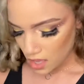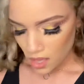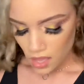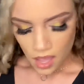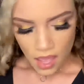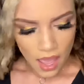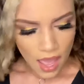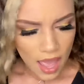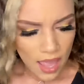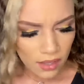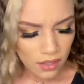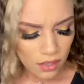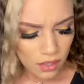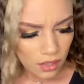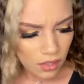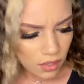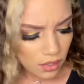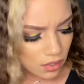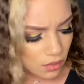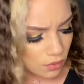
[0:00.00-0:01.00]

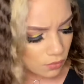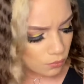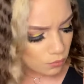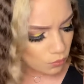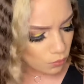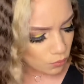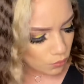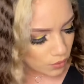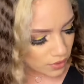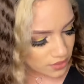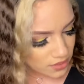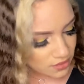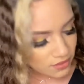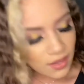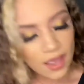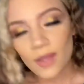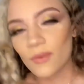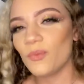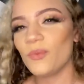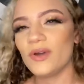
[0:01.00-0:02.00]
I
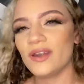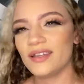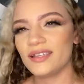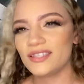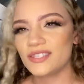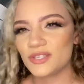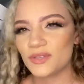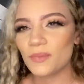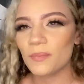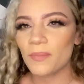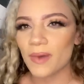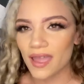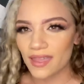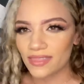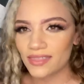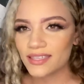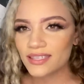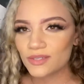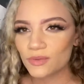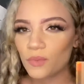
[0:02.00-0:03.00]
wanted to buy
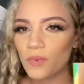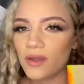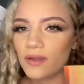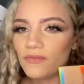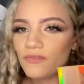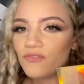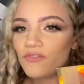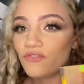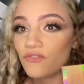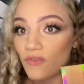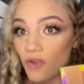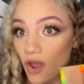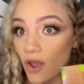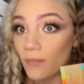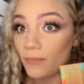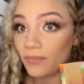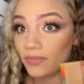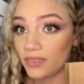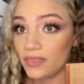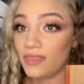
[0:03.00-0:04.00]
this one
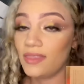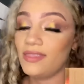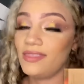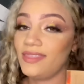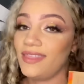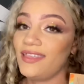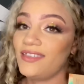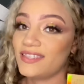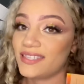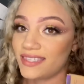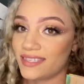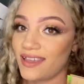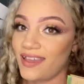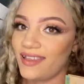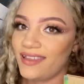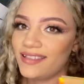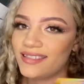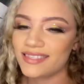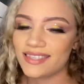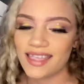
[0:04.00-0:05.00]
from the
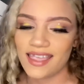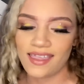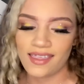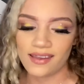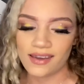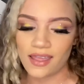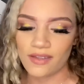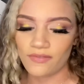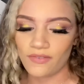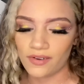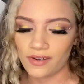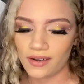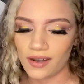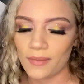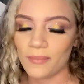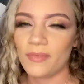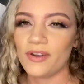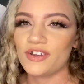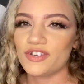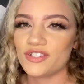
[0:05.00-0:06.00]
site, and I found it
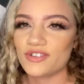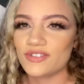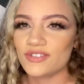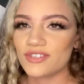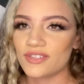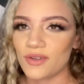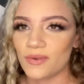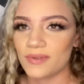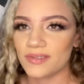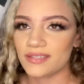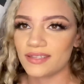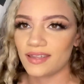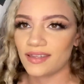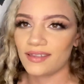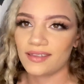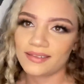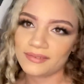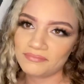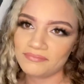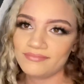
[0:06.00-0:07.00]
at Marshall, so I was like,
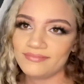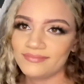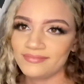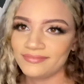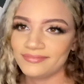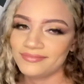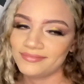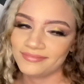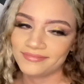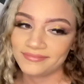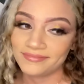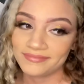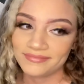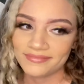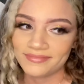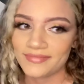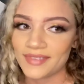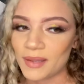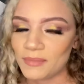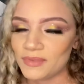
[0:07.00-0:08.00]

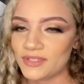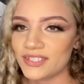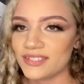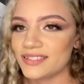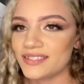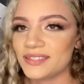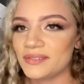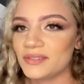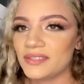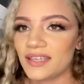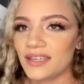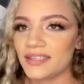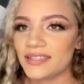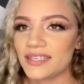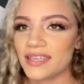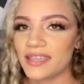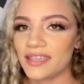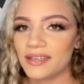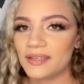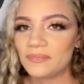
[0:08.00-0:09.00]
I'm just gonna
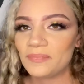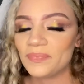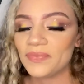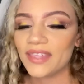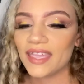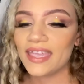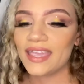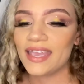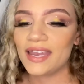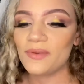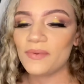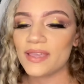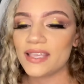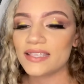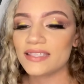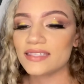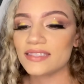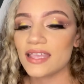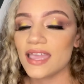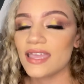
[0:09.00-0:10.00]
take it.
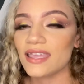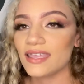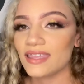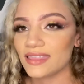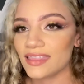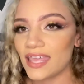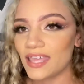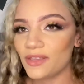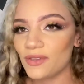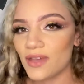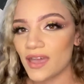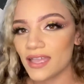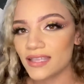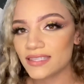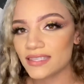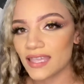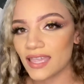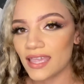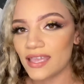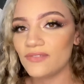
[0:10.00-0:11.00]
Anyways, thank you guys
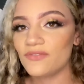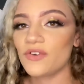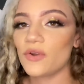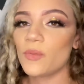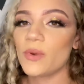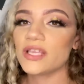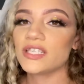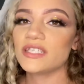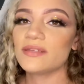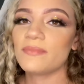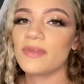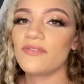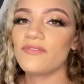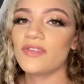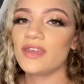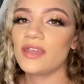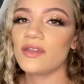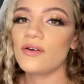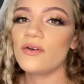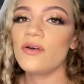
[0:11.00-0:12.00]
again for watching my
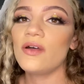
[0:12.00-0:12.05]
video,